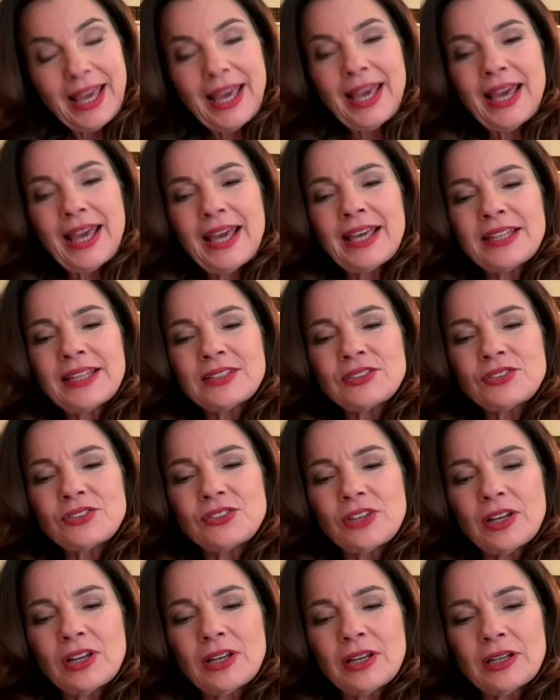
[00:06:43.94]
you're just going to
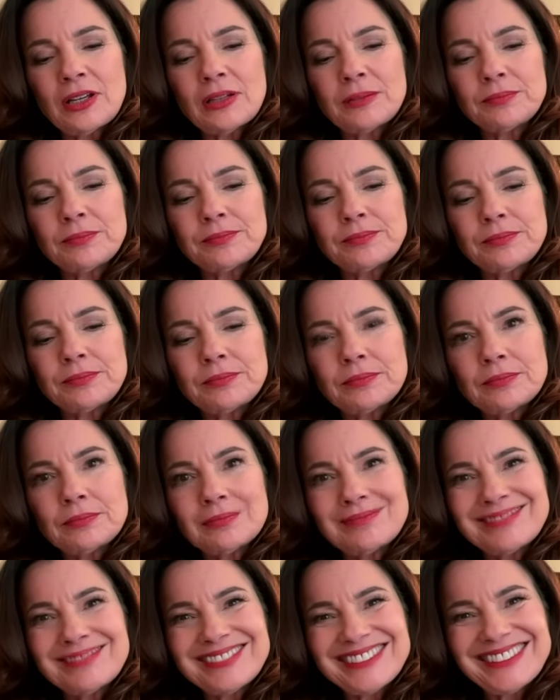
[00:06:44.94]
get in
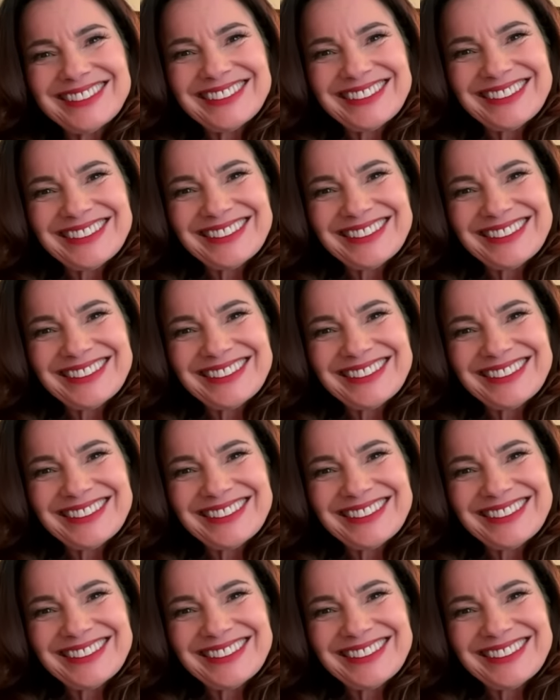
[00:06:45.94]
commoditized